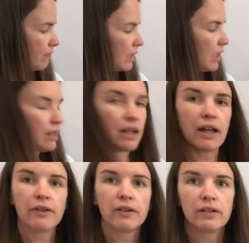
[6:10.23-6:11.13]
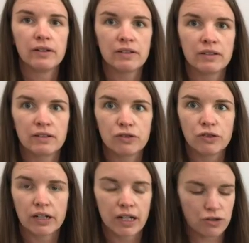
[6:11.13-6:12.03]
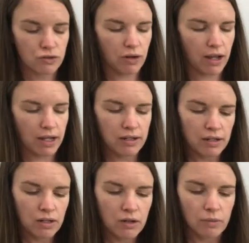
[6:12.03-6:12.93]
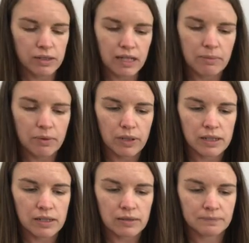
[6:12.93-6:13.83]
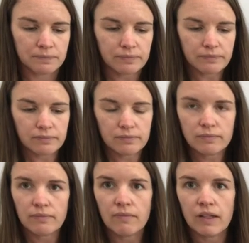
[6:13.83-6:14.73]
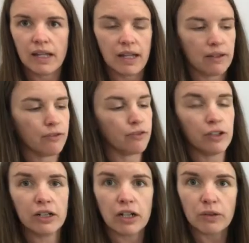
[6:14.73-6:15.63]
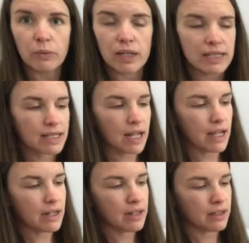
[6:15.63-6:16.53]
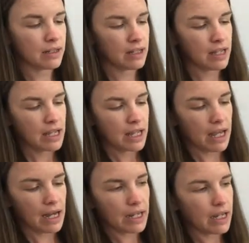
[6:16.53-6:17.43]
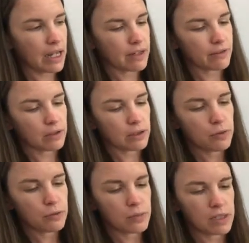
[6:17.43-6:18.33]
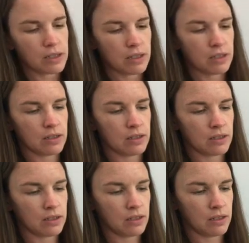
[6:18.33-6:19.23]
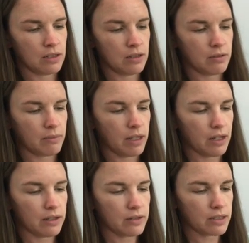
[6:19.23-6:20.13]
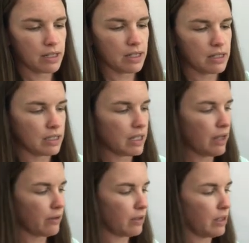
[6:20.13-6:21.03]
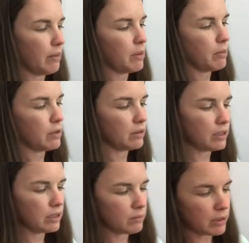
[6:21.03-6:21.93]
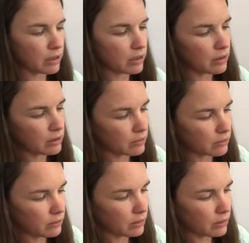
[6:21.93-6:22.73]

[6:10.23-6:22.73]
Another trick I tried was I put a foot on one side and I kind of looped my other side together, and I'm going to put a little bit of glue